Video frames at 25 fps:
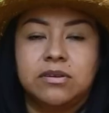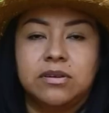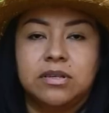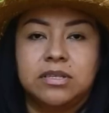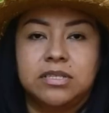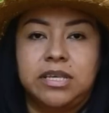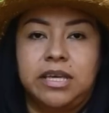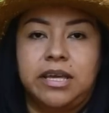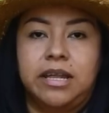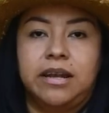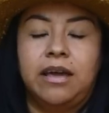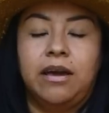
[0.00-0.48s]

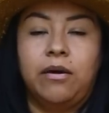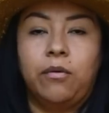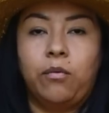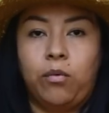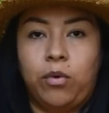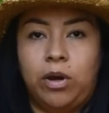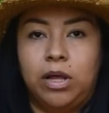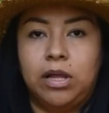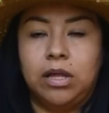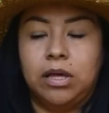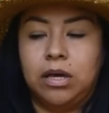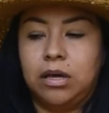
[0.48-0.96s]
cut that
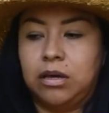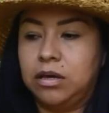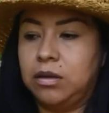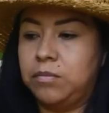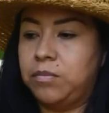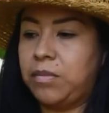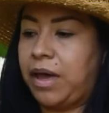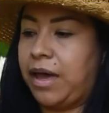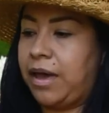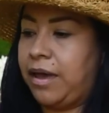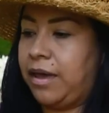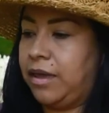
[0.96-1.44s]
section where
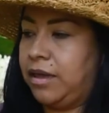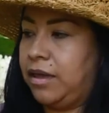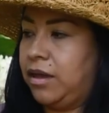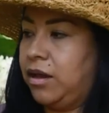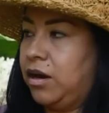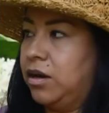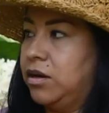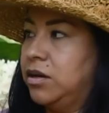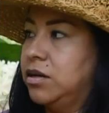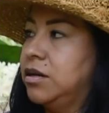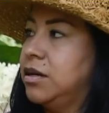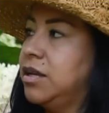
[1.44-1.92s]
the
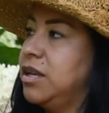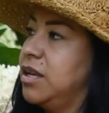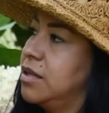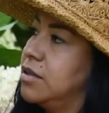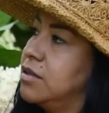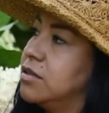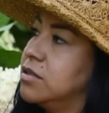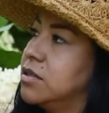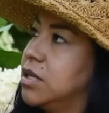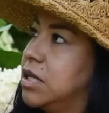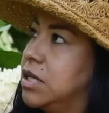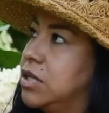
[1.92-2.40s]
hydrangeas
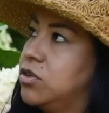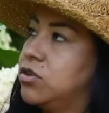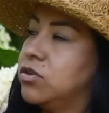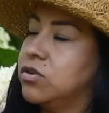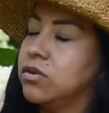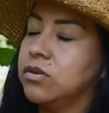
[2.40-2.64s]
are